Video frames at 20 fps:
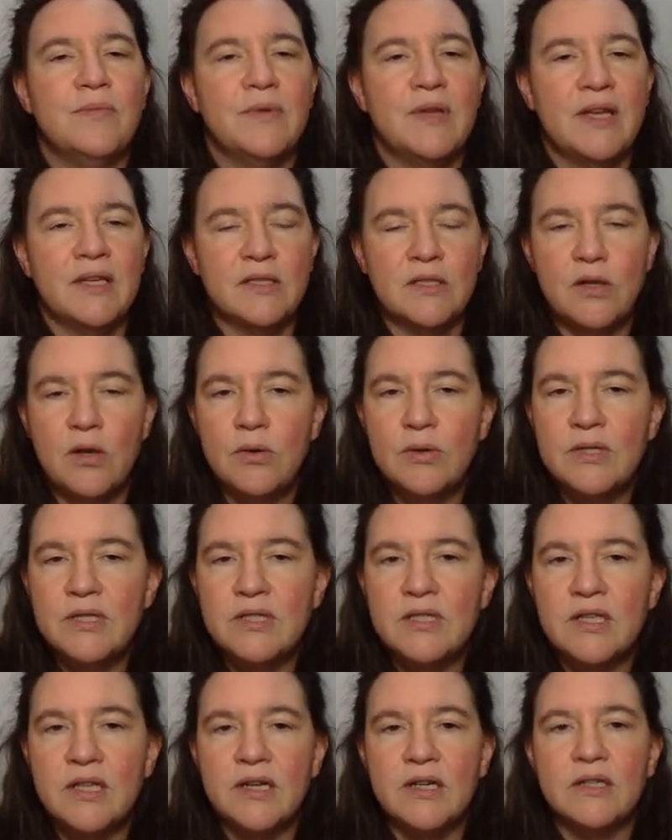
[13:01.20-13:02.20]
As long as
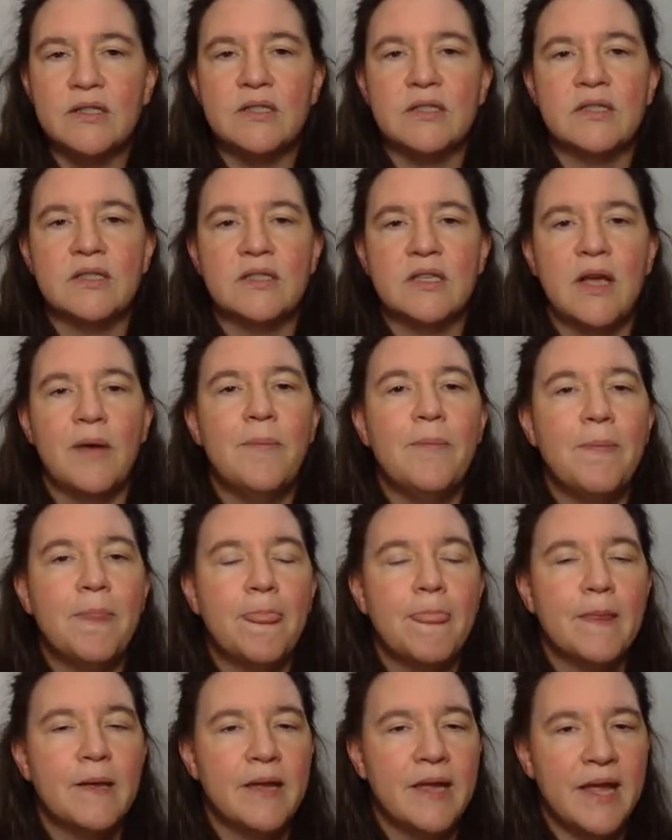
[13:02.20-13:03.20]
there's
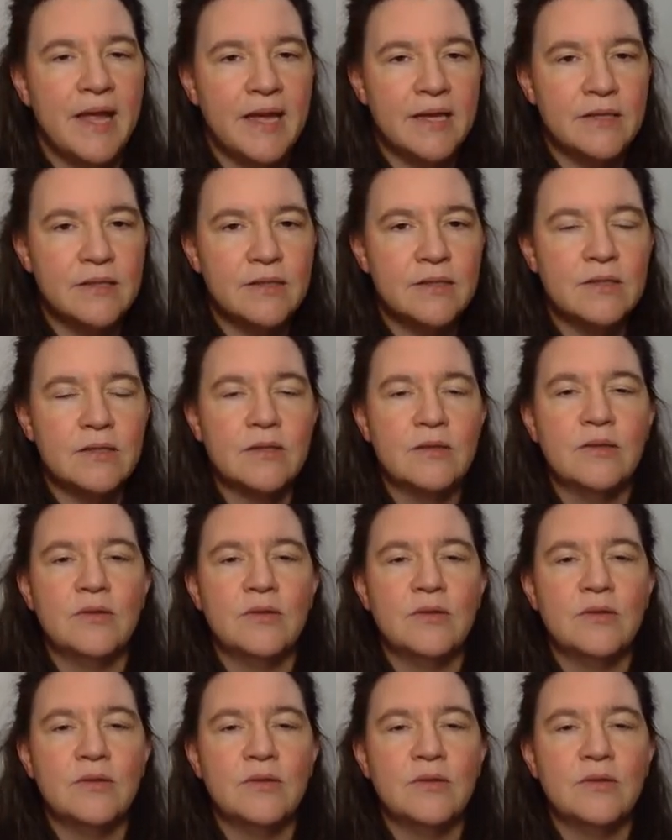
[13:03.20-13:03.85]
some S,